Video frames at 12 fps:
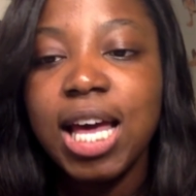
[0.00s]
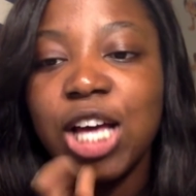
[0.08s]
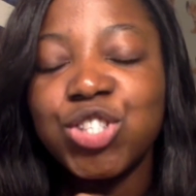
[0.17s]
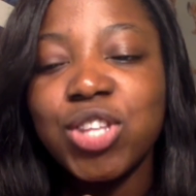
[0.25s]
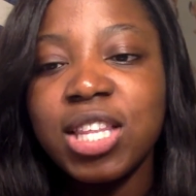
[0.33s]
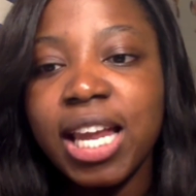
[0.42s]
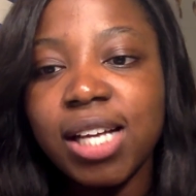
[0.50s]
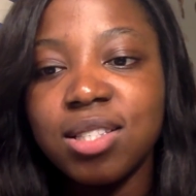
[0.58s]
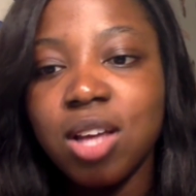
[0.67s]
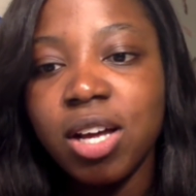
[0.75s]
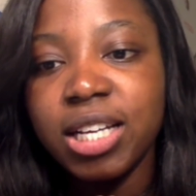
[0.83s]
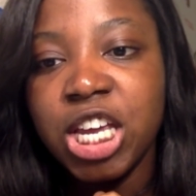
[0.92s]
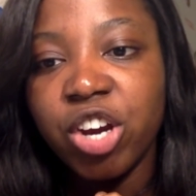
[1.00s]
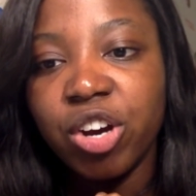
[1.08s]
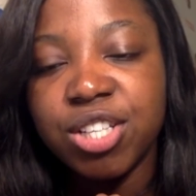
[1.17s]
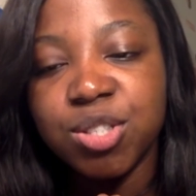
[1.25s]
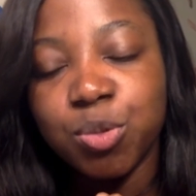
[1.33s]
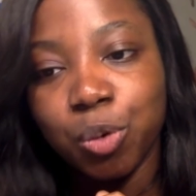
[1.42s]
So the next song in here
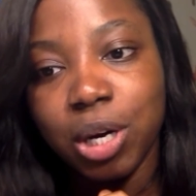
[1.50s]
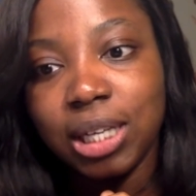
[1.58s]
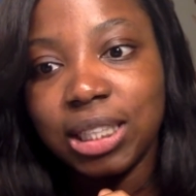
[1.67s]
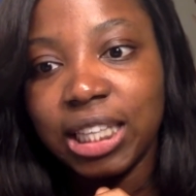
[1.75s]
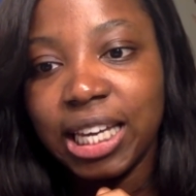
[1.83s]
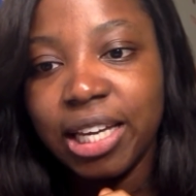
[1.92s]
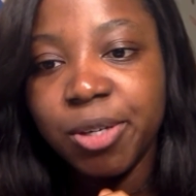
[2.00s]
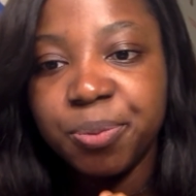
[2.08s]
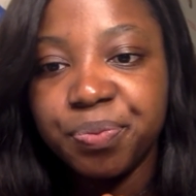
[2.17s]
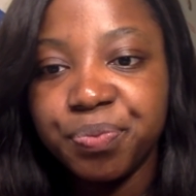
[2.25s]
is really